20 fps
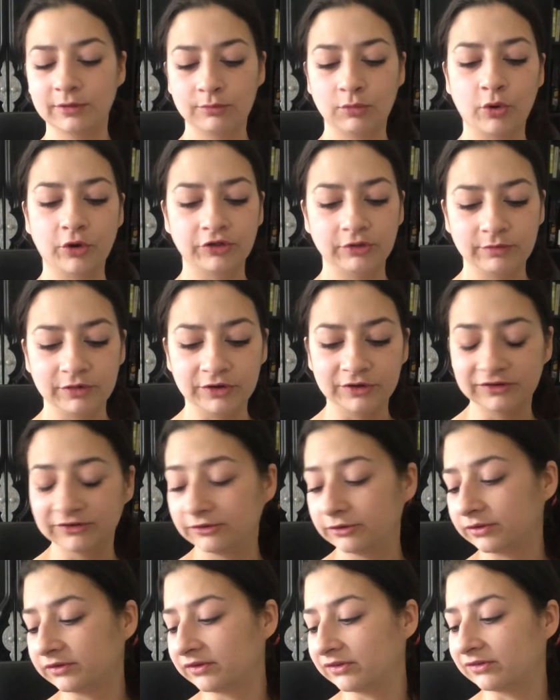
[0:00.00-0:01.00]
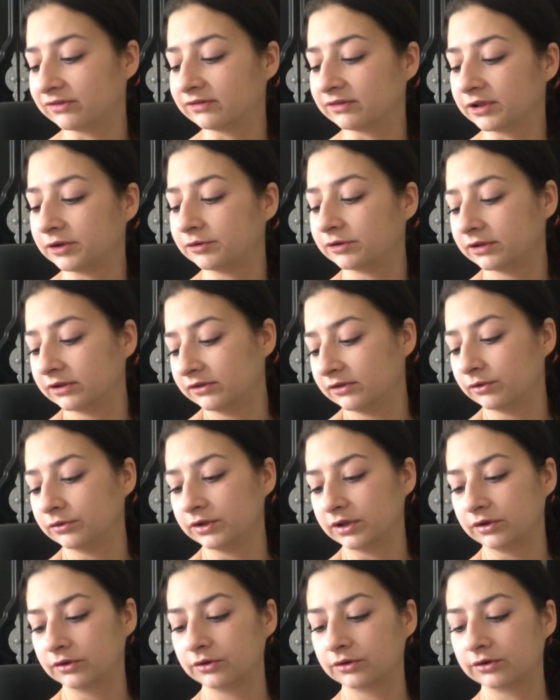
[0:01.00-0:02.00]
pour the beer into because this is literally the only
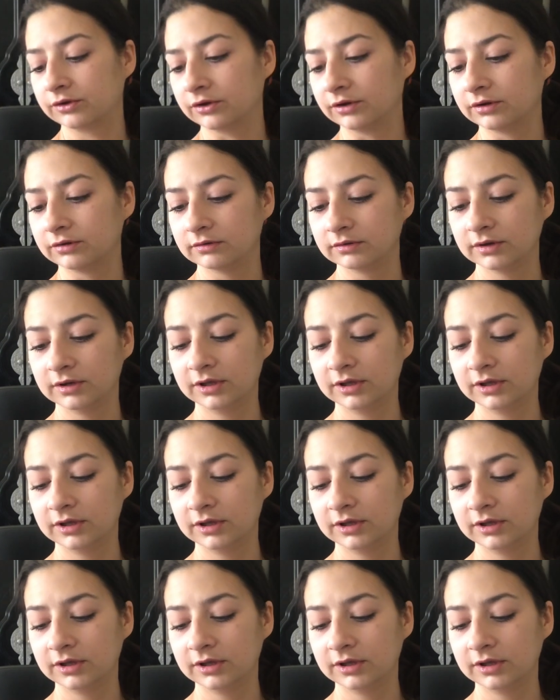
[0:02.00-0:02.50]
different